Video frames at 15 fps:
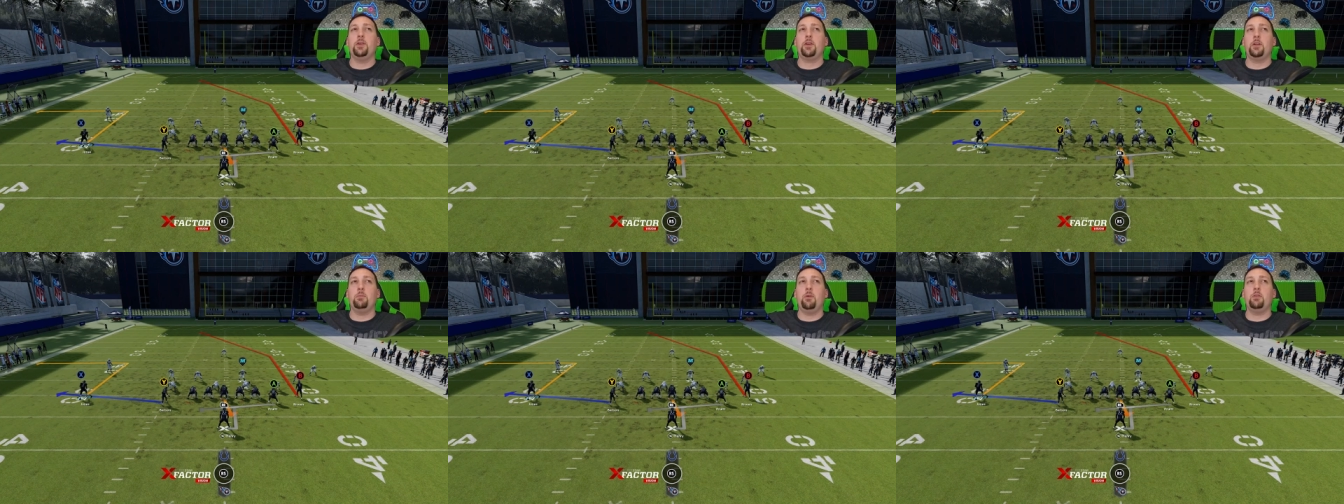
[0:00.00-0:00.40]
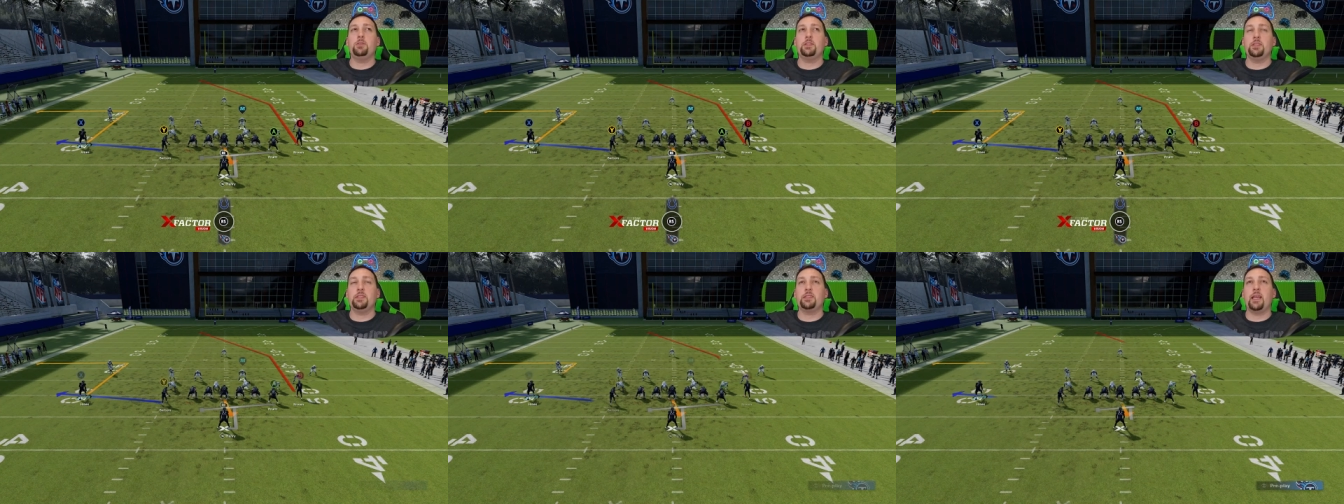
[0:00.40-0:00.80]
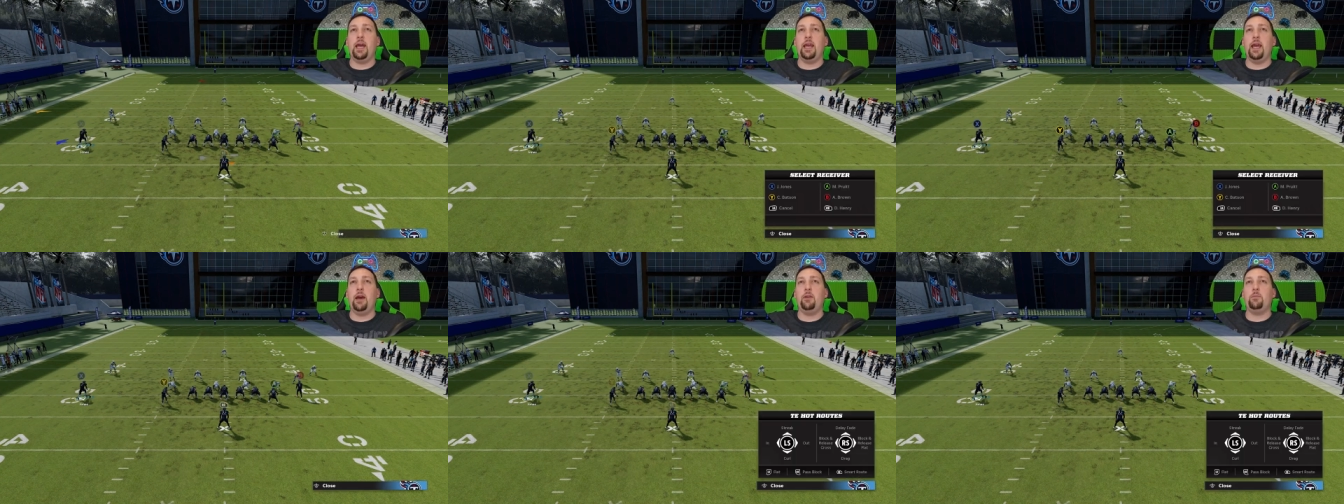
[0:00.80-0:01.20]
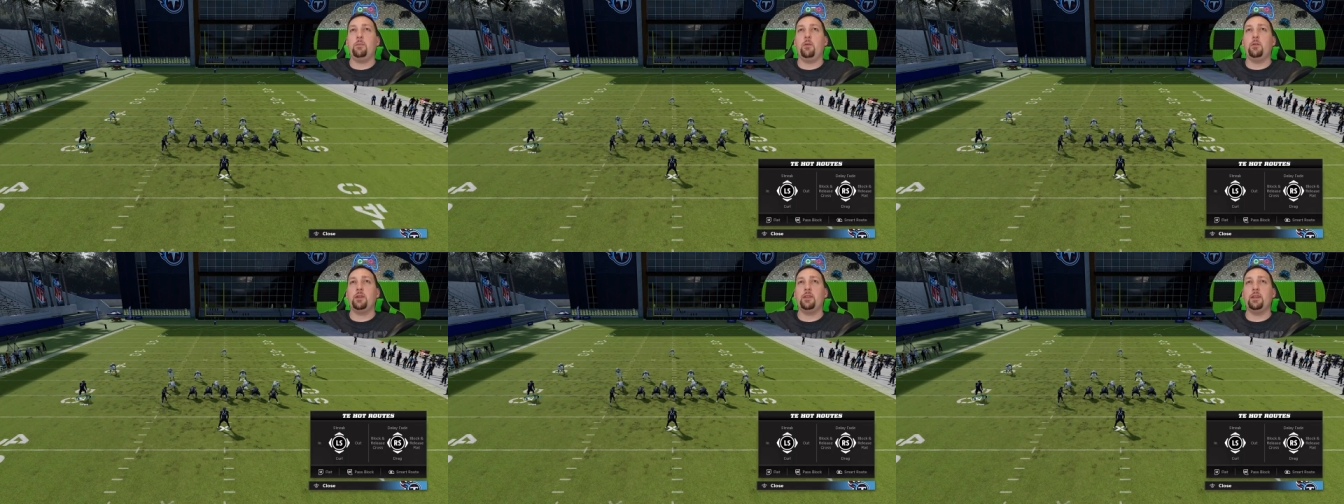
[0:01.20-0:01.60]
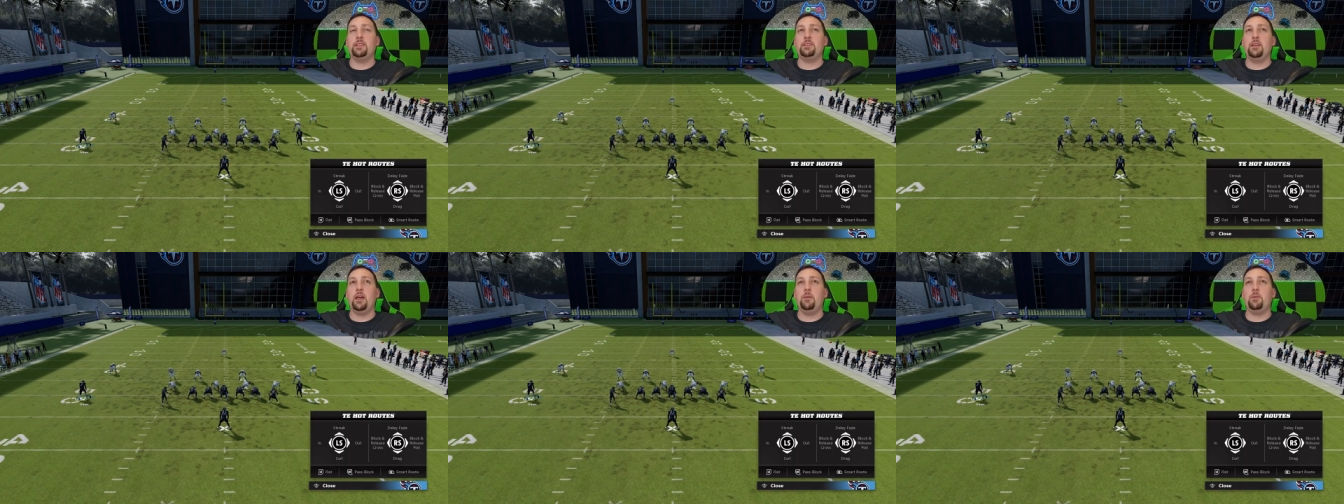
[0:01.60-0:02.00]
You're going to motion this guy out, only
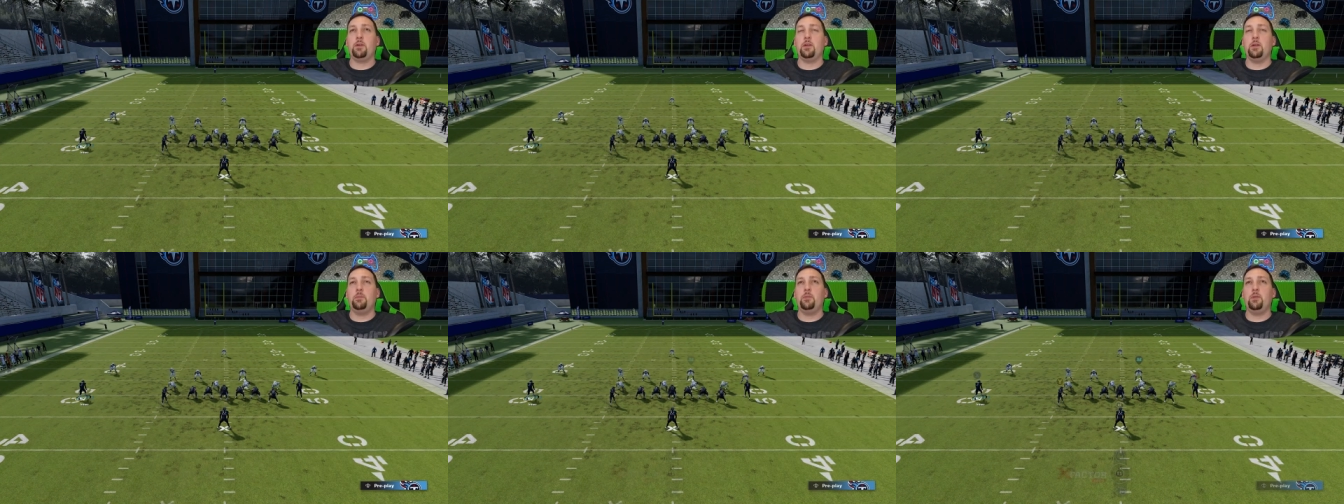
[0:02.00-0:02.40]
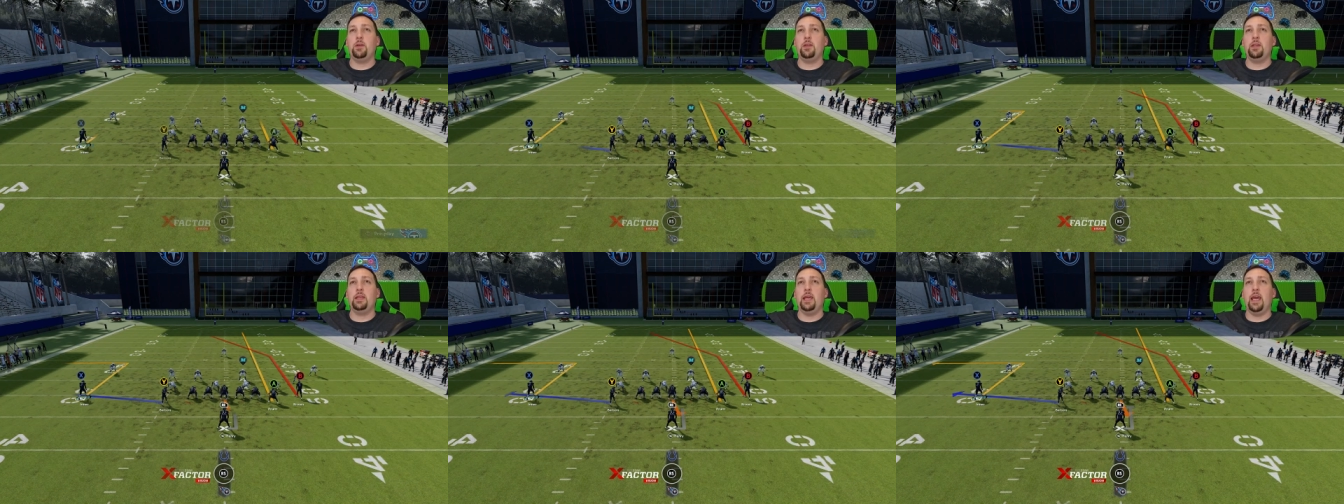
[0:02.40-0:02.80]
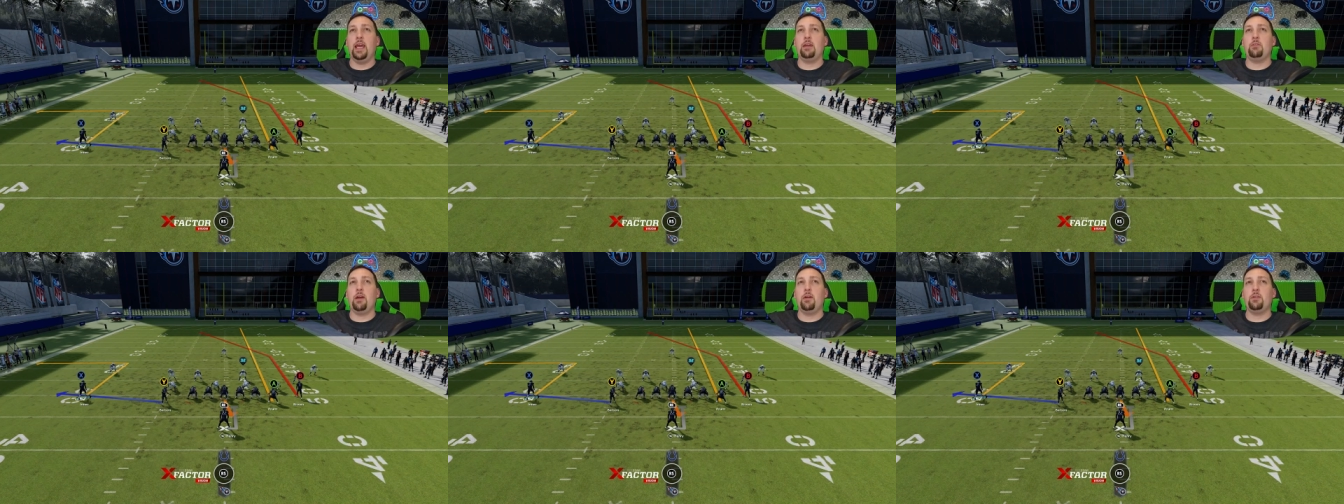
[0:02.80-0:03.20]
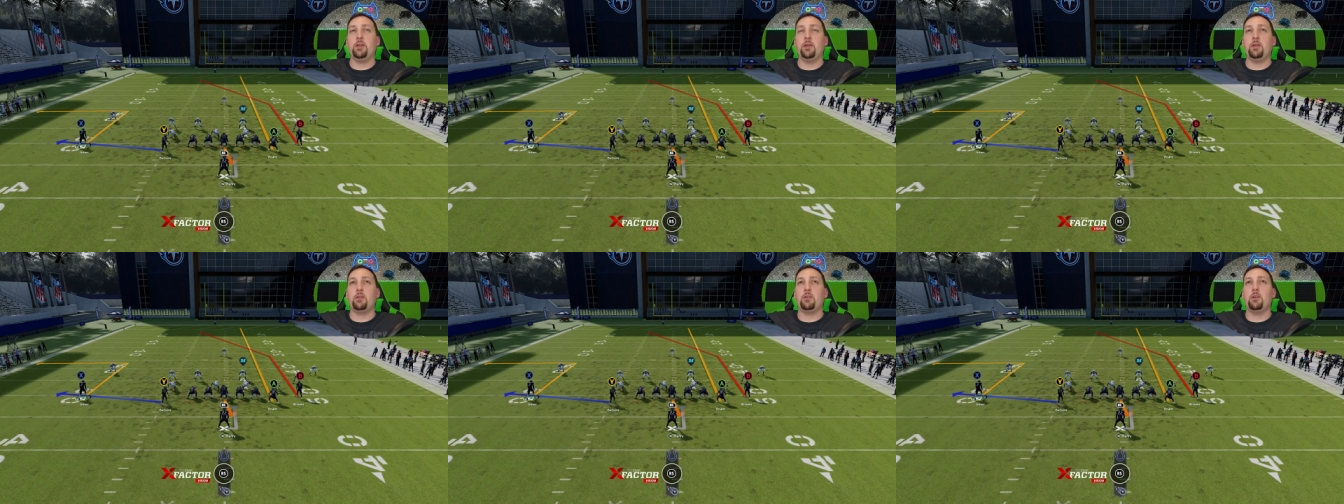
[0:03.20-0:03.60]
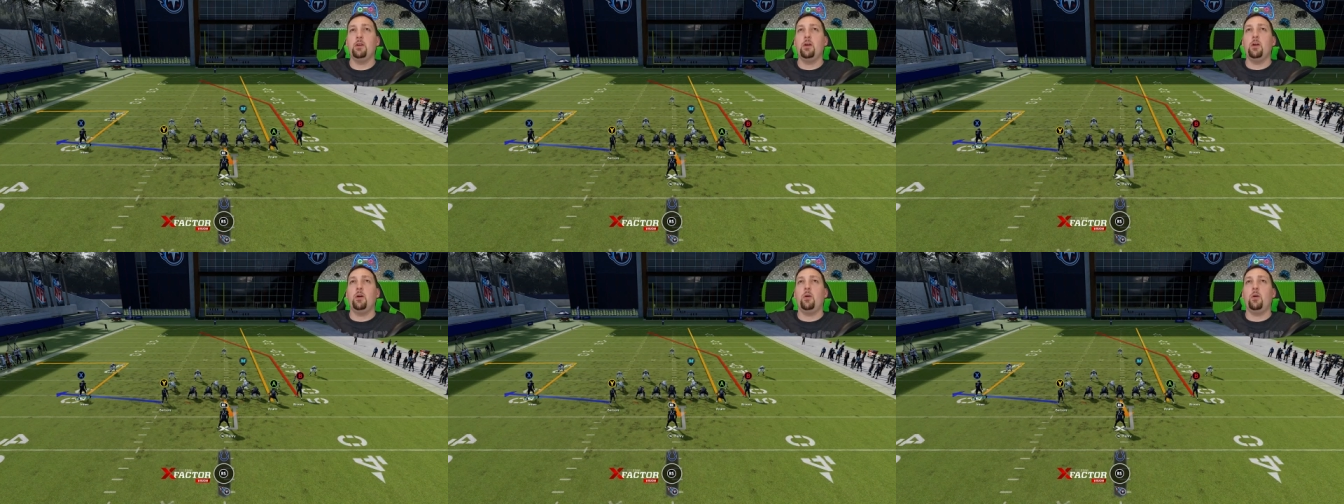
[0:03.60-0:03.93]
this time you're going to put the A route here